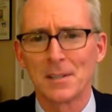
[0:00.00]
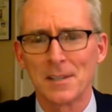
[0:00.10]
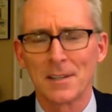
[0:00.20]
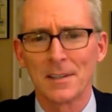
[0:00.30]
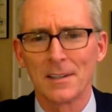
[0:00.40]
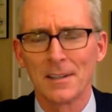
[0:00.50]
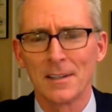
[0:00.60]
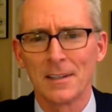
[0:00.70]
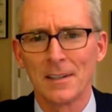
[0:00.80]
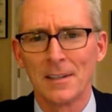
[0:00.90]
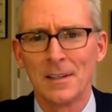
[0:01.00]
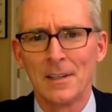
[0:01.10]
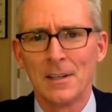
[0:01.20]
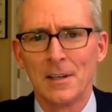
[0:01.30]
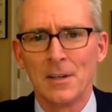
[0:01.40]
of South Carolina
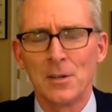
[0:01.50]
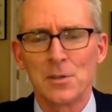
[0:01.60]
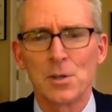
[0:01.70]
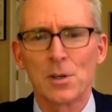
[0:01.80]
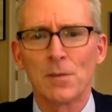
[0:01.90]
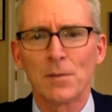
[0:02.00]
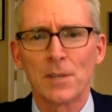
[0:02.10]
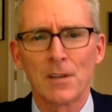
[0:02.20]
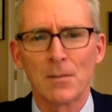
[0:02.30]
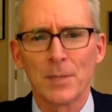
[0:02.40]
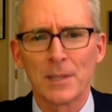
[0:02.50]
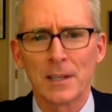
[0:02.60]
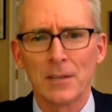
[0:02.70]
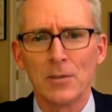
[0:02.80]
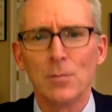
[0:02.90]
deserve a government
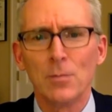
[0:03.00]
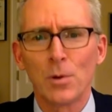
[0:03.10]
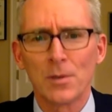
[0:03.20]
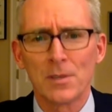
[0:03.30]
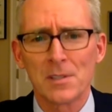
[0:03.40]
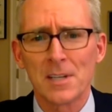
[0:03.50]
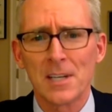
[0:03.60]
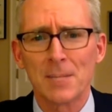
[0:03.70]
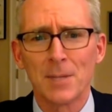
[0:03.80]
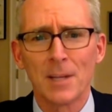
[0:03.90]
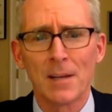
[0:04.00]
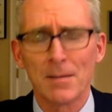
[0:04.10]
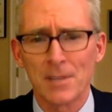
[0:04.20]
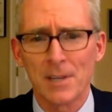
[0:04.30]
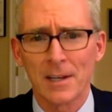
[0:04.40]
that can do more than just hand them a
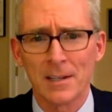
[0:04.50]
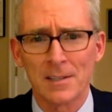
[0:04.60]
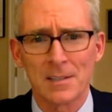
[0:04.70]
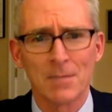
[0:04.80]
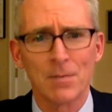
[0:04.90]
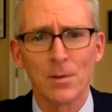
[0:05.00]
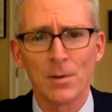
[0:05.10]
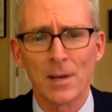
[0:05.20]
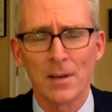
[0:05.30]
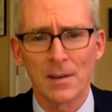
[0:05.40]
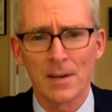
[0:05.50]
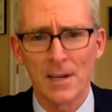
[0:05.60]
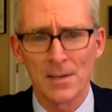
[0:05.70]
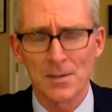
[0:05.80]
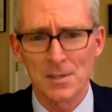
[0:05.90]
life jacket as they float out of their
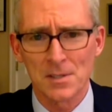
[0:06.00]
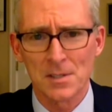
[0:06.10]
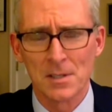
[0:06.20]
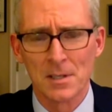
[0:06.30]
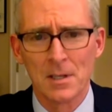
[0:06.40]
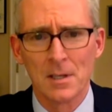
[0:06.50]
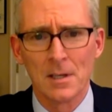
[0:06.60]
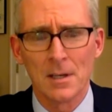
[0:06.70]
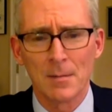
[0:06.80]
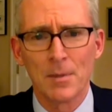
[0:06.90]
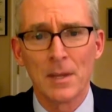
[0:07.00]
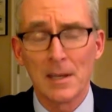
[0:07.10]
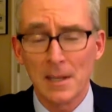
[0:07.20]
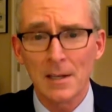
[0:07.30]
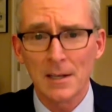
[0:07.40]
houses. Um,
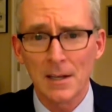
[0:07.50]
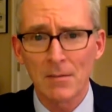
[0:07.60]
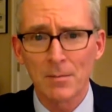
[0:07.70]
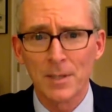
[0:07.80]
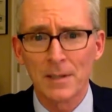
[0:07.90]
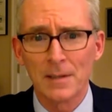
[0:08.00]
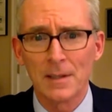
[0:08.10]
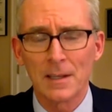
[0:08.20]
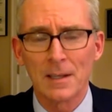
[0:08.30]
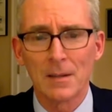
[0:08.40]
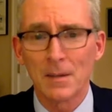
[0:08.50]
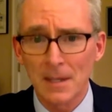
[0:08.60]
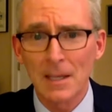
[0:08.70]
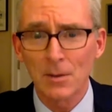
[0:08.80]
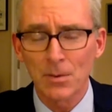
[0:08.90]
they need a government that can
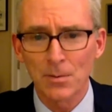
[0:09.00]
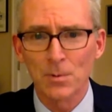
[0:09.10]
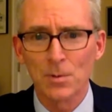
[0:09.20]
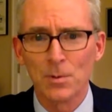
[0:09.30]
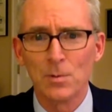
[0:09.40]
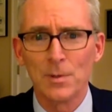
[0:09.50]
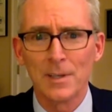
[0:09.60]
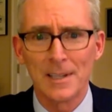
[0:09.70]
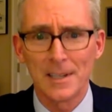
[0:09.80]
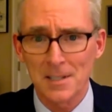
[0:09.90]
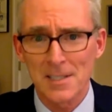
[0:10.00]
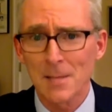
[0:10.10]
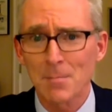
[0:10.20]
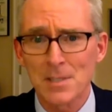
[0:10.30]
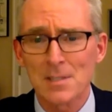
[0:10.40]
think through and
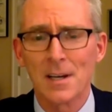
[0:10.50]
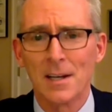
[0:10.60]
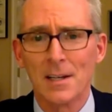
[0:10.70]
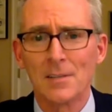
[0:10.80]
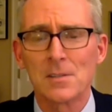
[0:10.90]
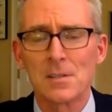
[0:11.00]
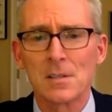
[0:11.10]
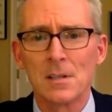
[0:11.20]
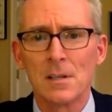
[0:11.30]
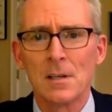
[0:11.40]
accept science